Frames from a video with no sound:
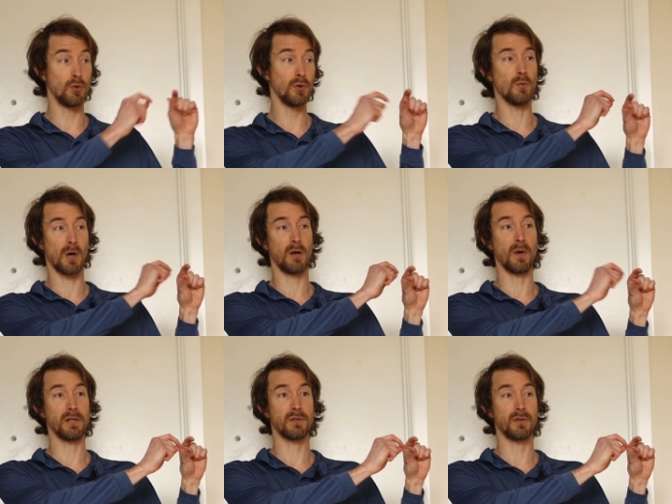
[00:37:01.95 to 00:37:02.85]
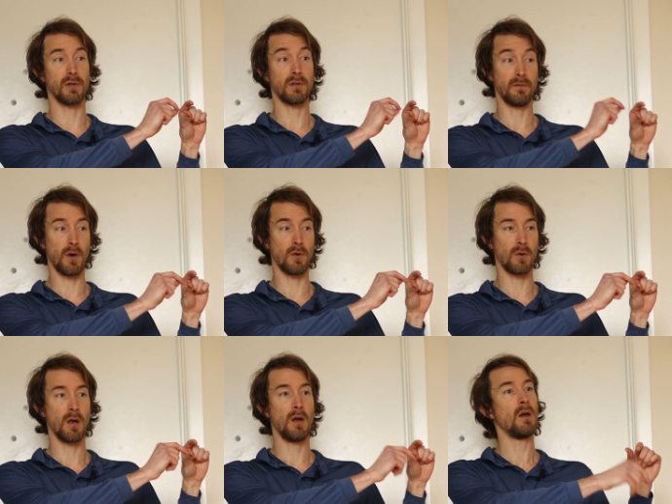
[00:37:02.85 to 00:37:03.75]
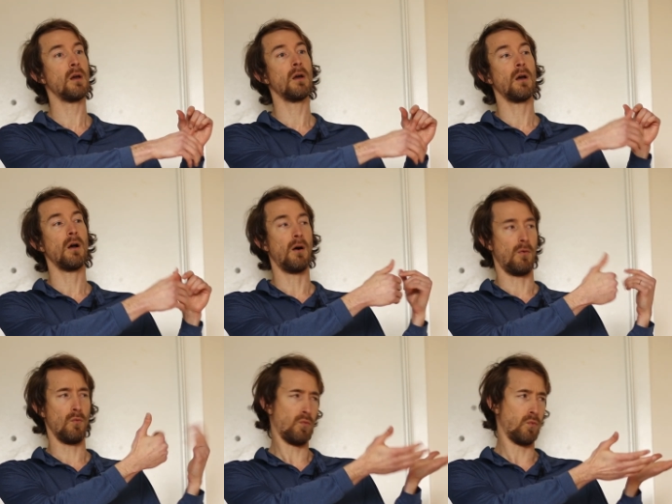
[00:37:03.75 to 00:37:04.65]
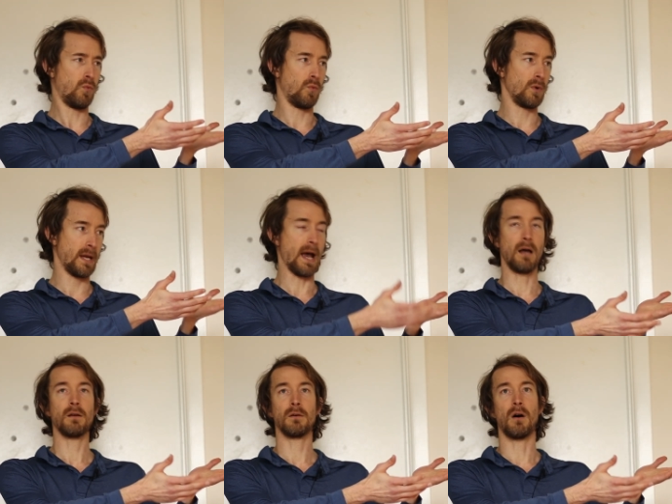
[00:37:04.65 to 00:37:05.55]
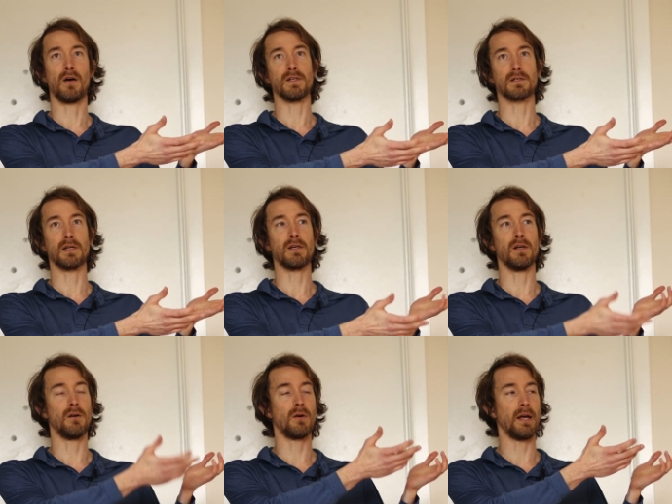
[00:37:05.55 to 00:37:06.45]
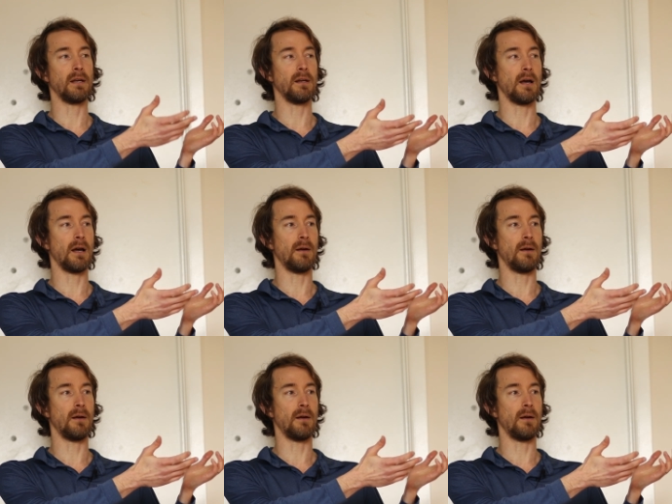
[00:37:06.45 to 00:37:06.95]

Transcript: Do you want to register to vote? Yeah, obviously, and